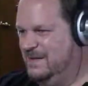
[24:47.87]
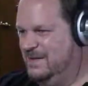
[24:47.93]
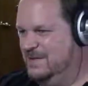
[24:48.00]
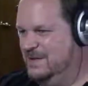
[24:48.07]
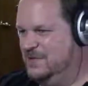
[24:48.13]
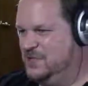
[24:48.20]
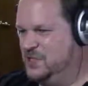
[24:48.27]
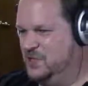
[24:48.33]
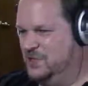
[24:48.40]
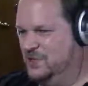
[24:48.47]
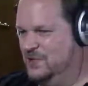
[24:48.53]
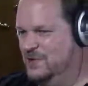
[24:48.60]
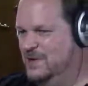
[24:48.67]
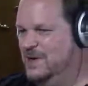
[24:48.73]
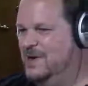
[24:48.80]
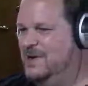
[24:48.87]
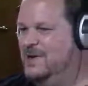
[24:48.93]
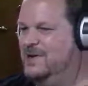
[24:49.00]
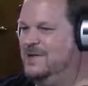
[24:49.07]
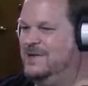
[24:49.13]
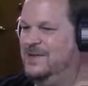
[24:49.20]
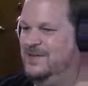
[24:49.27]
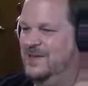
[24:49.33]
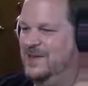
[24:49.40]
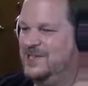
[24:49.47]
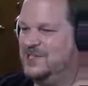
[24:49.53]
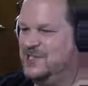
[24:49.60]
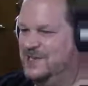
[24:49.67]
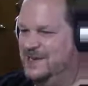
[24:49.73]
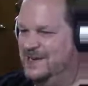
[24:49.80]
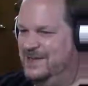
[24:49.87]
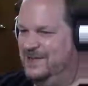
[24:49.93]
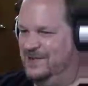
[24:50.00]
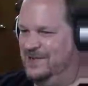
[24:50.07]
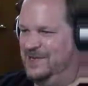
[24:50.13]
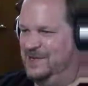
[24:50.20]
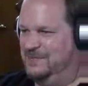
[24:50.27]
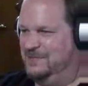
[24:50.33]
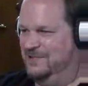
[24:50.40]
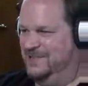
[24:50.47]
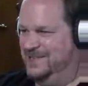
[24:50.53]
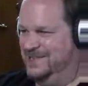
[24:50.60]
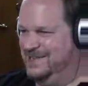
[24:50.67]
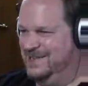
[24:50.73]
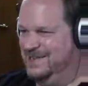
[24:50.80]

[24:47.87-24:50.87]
I was in... oh, I lost another hit point.